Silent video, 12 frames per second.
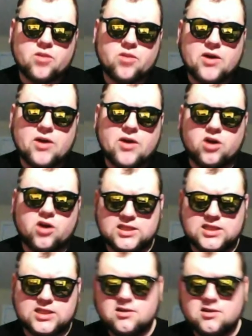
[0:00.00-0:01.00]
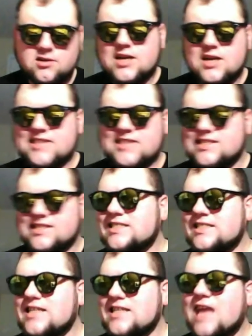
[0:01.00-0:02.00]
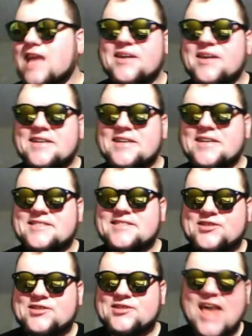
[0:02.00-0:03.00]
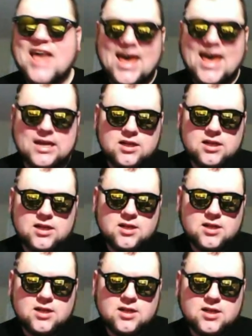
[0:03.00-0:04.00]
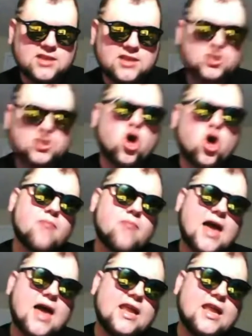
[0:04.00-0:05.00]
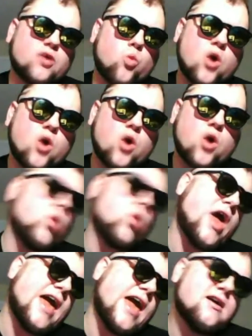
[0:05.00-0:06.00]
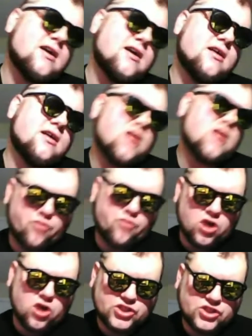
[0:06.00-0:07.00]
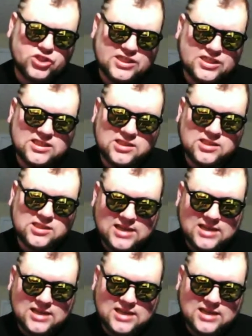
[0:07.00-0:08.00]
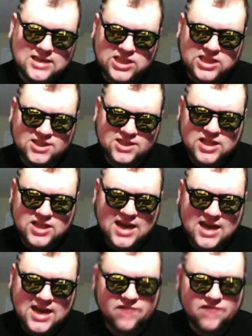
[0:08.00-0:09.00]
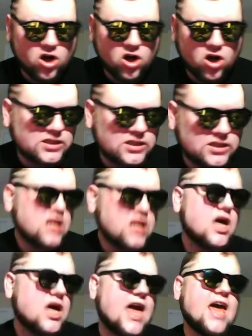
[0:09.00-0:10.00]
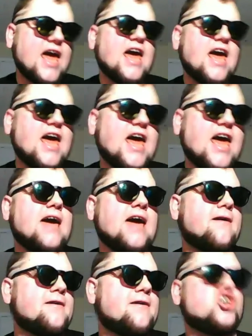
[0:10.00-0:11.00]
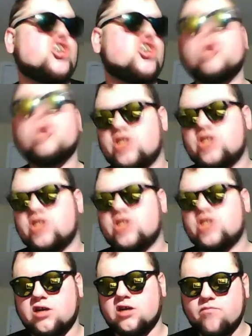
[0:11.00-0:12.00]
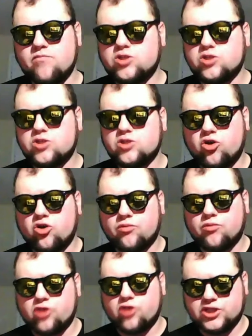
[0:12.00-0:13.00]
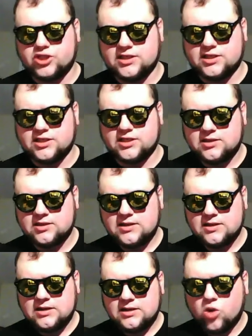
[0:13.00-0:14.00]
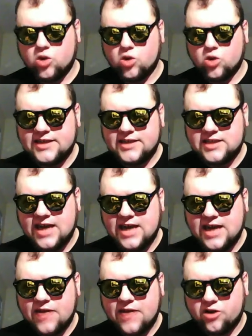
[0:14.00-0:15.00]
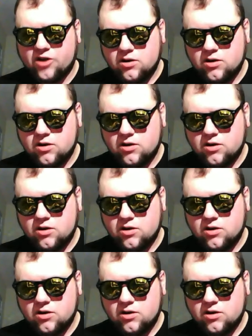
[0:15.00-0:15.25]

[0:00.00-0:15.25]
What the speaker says: about all this is not being said as a dogmatic one-way approach. This is a suggestion that involves a coalition of multiple approaches working together,